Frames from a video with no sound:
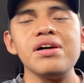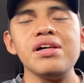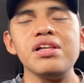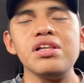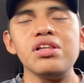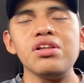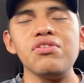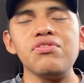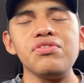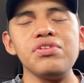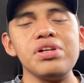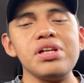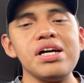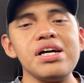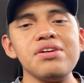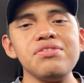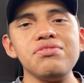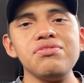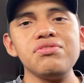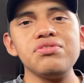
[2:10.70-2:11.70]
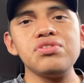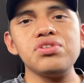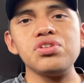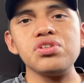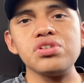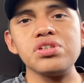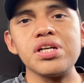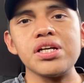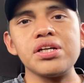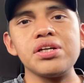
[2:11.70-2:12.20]
loving life
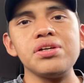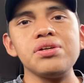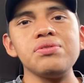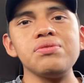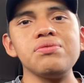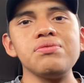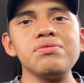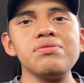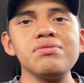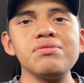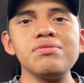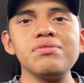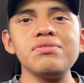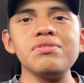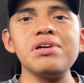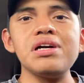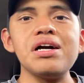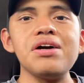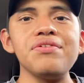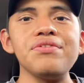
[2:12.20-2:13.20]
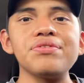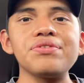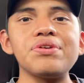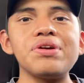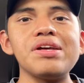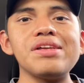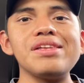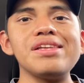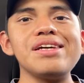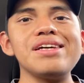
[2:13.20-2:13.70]
just like you. Have a
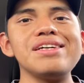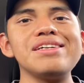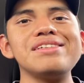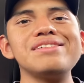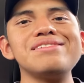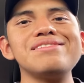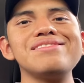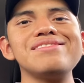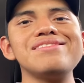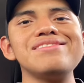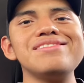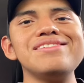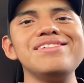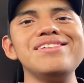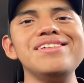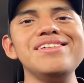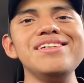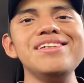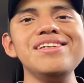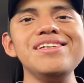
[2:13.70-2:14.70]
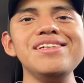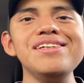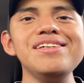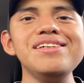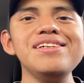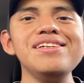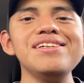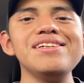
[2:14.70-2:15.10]
great day.